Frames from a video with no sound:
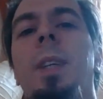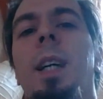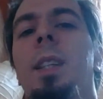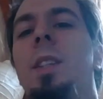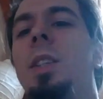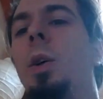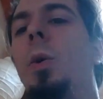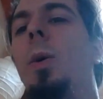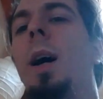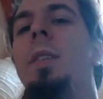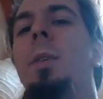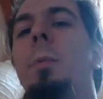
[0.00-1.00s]
And so
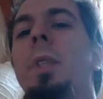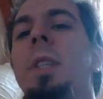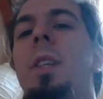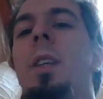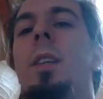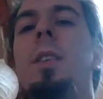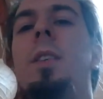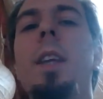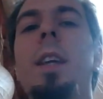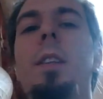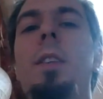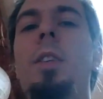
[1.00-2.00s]
as a result,
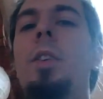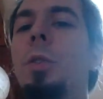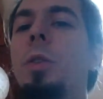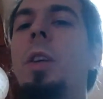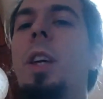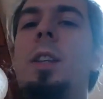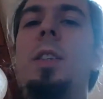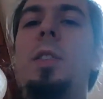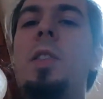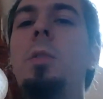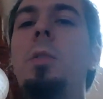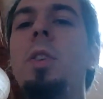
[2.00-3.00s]
then you get this
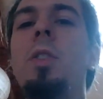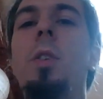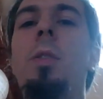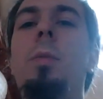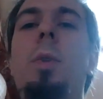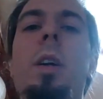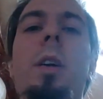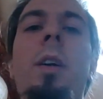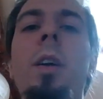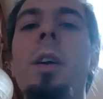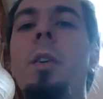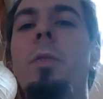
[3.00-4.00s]
situation where
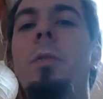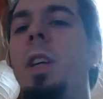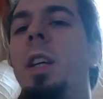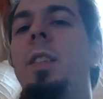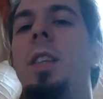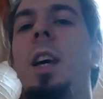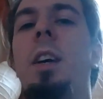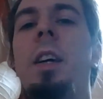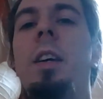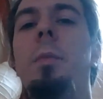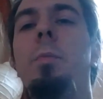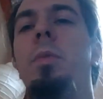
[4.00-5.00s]
fee gets high
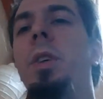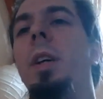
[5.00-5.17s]
and